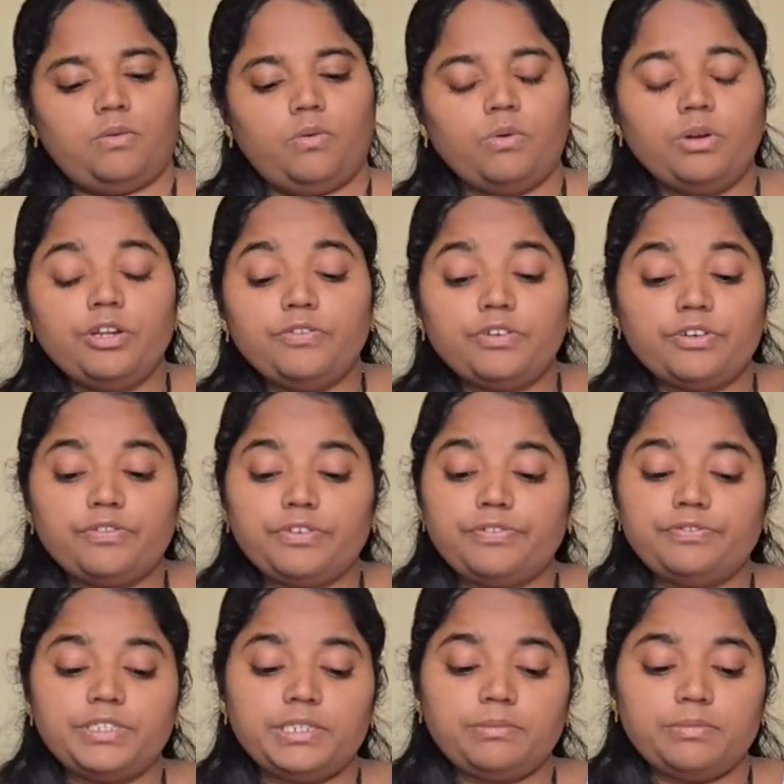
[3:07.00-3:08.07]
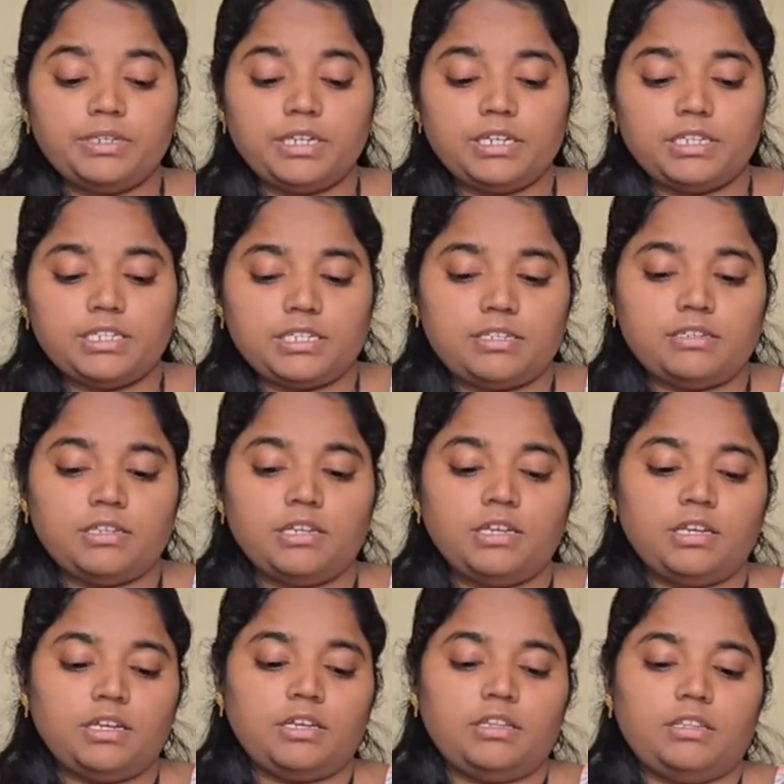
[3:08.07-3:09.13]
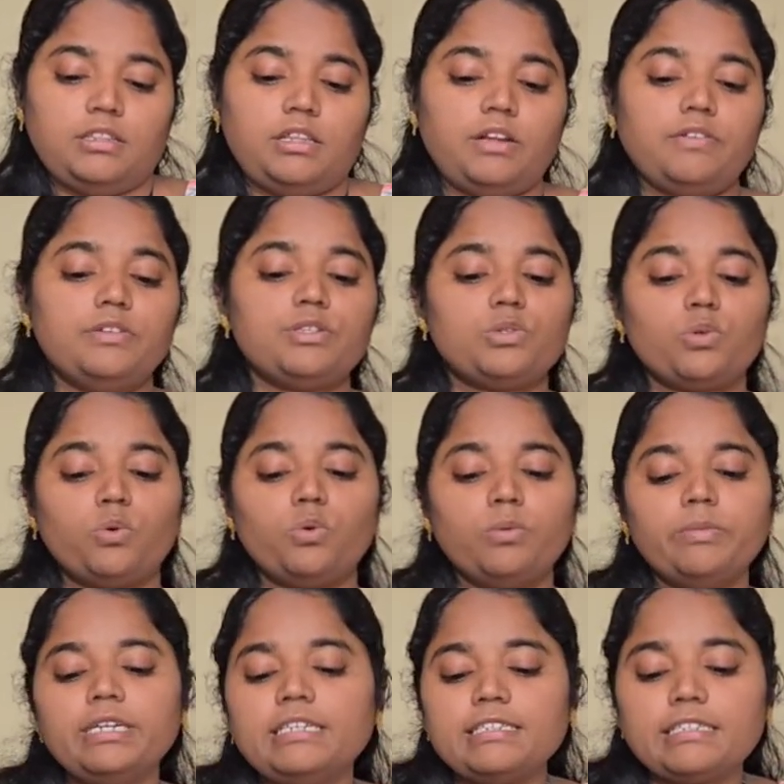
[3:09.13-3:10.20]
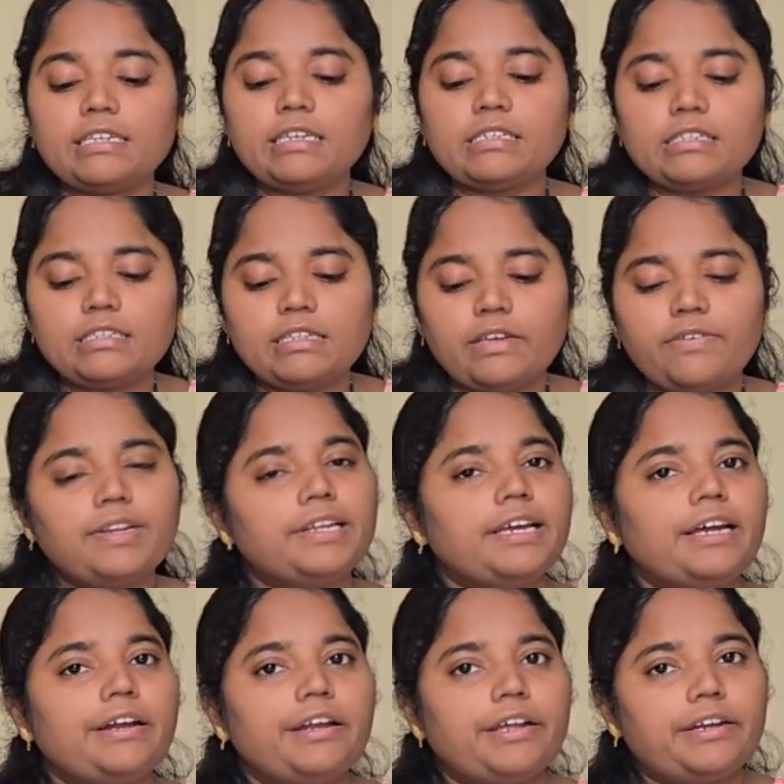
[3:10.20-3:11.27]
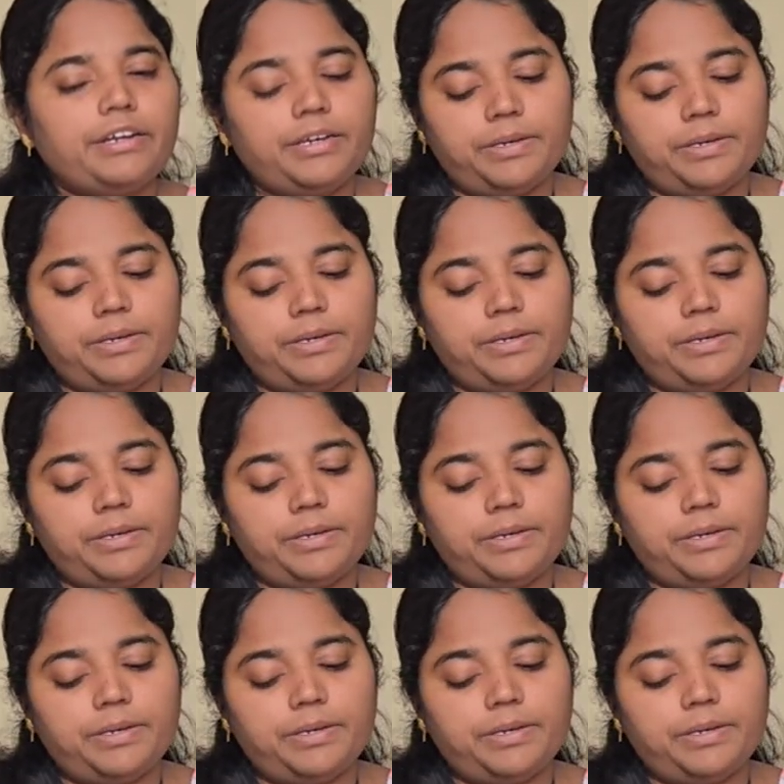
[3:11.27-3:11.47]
only for 15 minutes, there is so many skills they will get it.